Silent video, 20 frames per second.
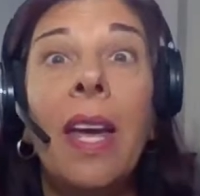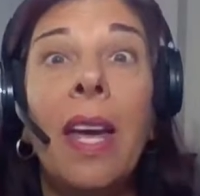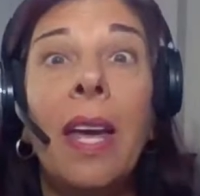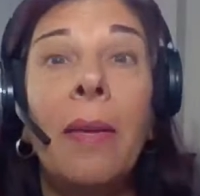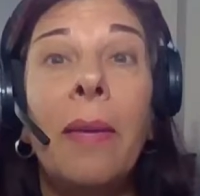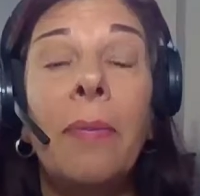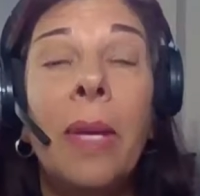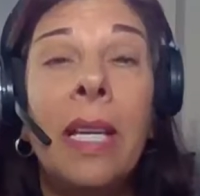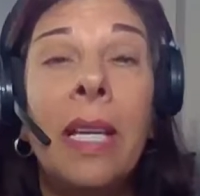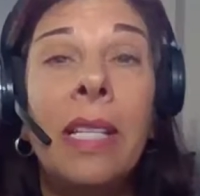
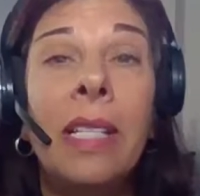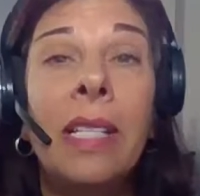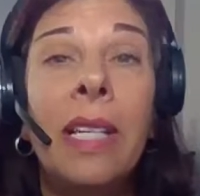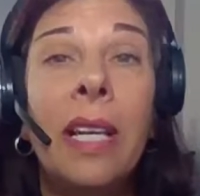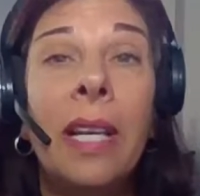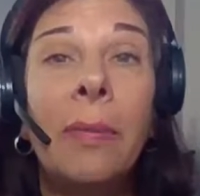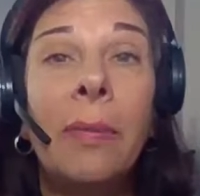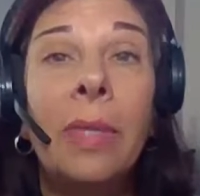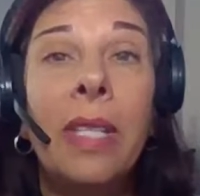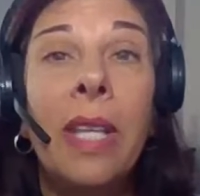and many
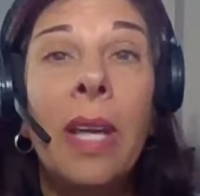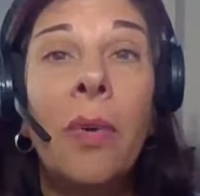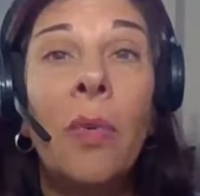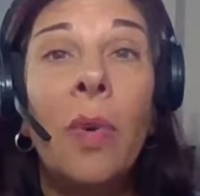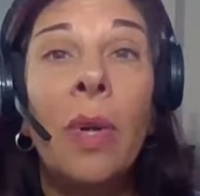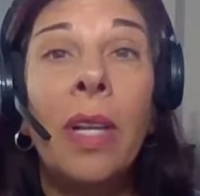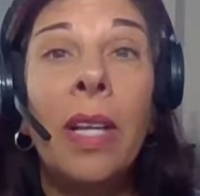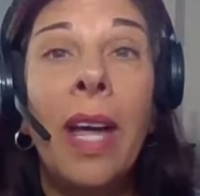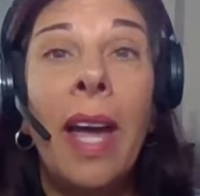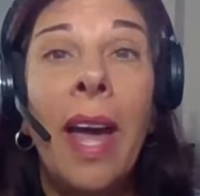times they
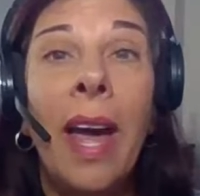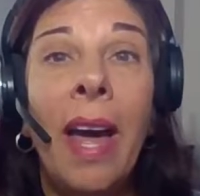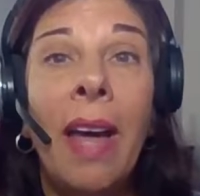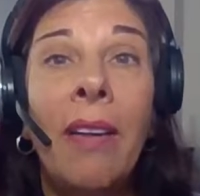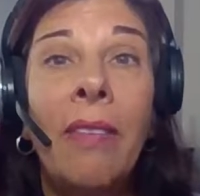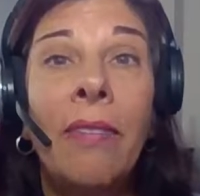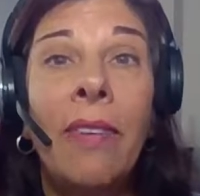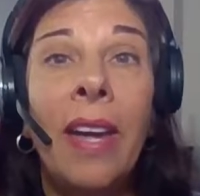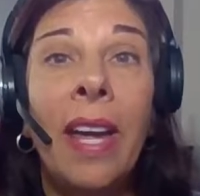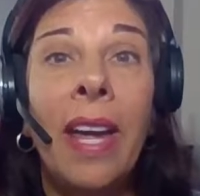will
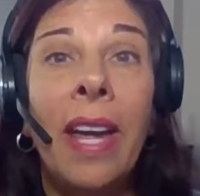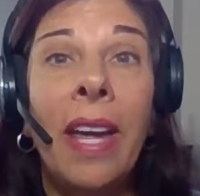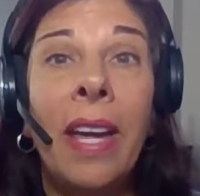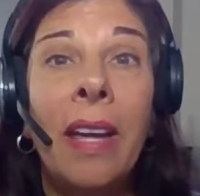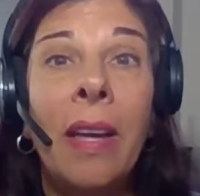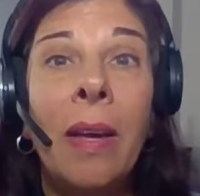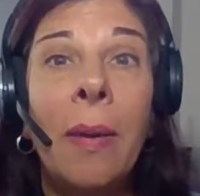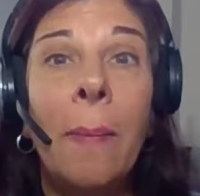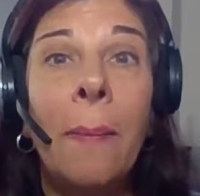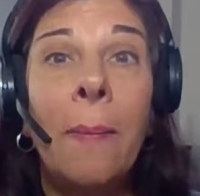have a